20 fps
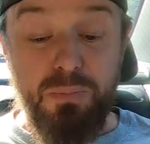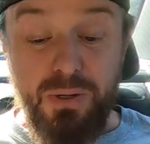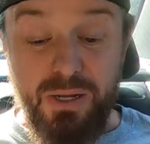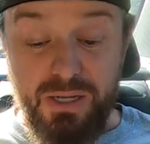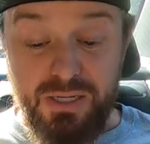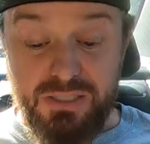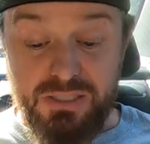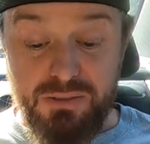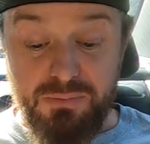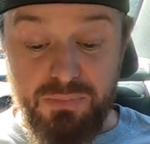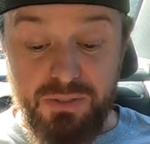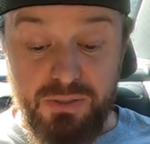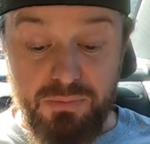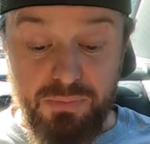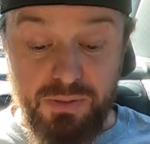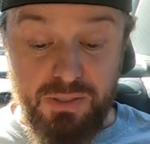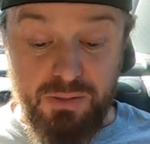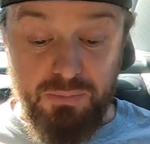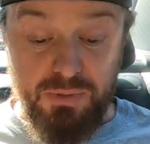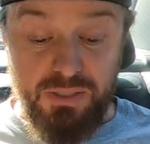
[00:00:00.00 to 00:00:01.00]
Possibly.
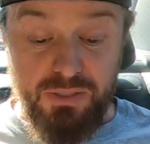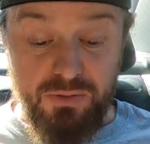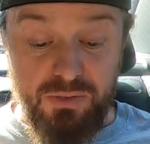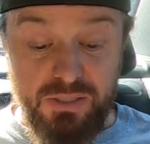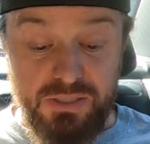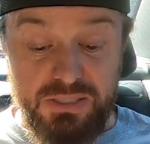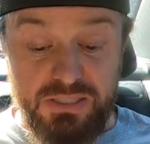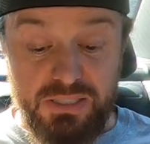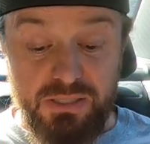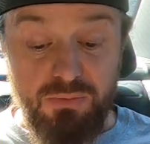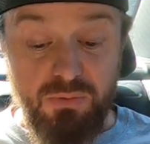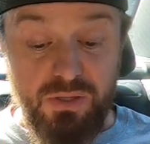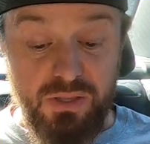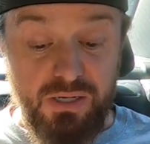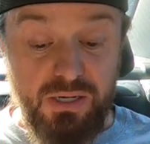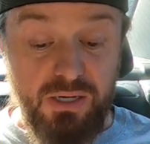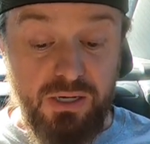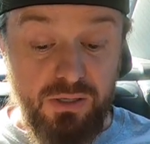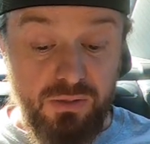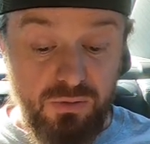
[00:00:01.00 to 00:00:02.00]
But I mean, you can see
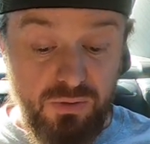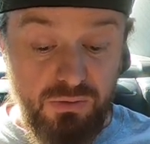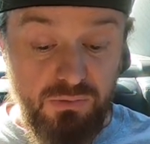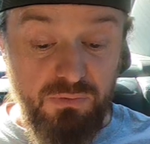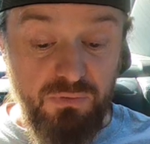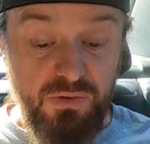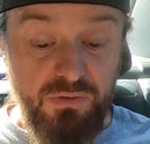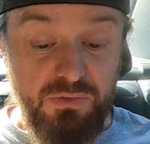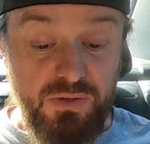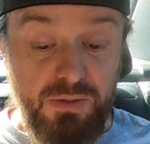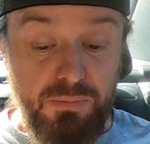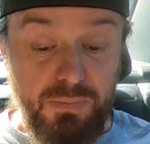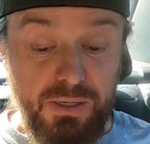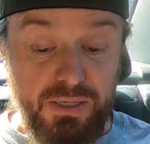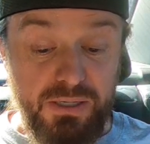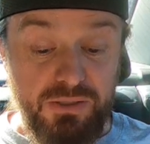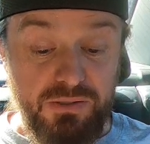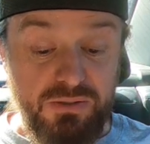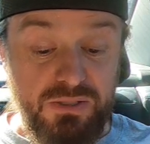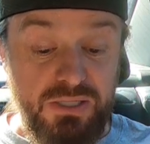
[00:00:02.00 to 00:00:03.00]
within 150
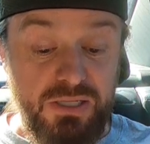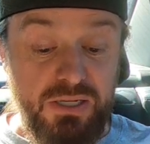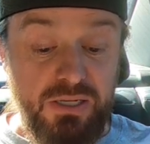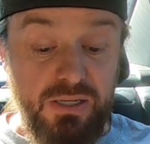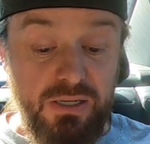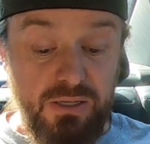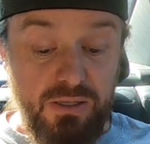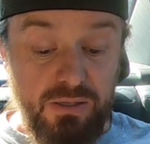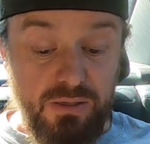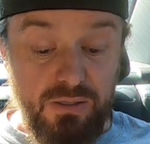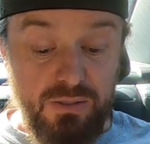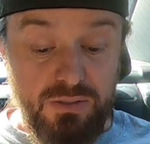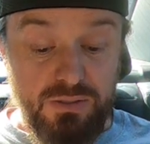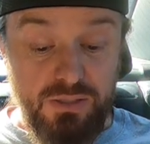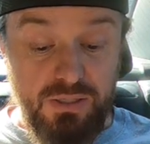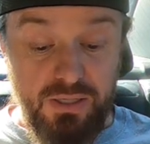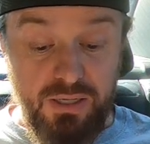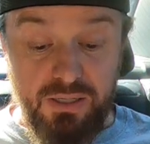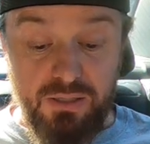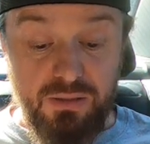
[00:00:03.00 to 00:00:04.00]
miles, there's
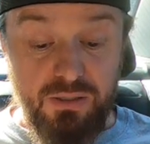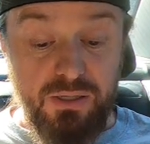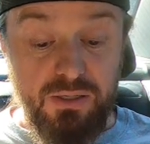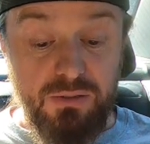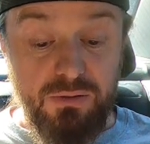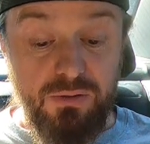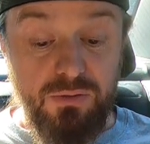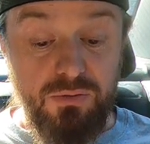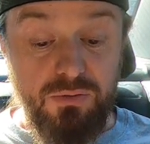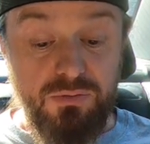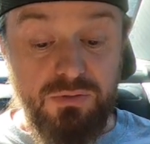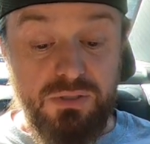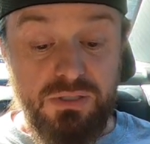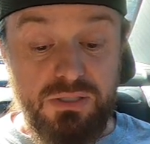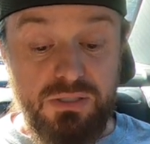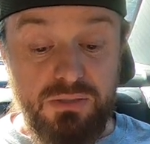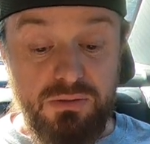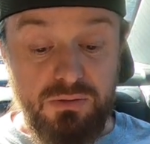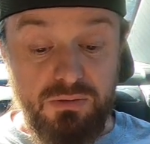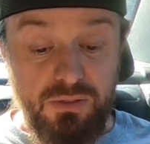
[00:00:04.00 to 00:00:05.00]
not a lot of
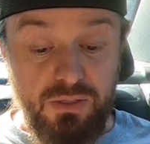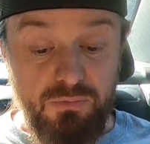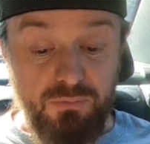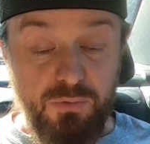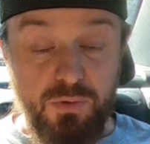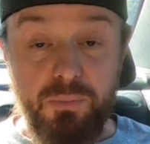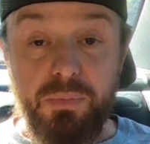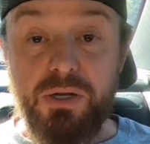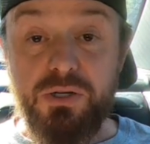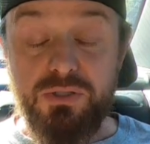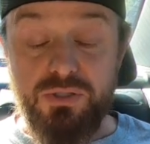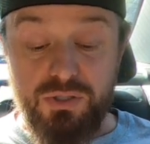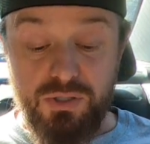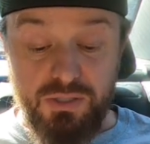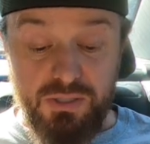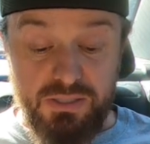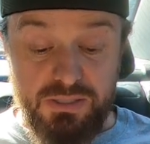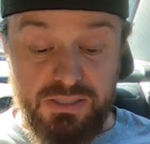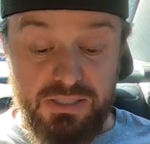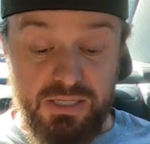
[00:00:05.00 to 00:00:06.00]
loads for a box
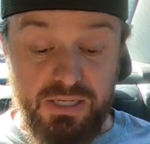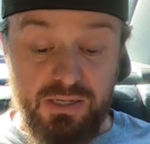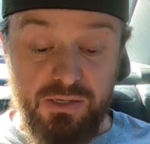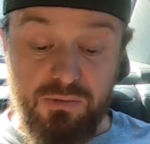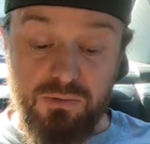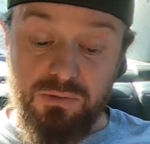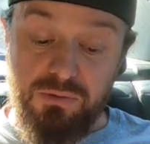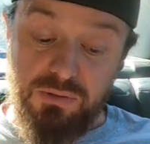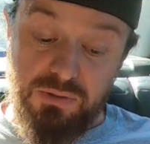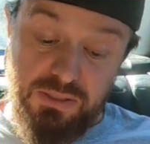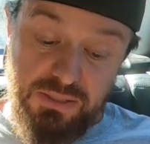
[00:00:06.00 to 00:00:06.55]
truck in Seattle.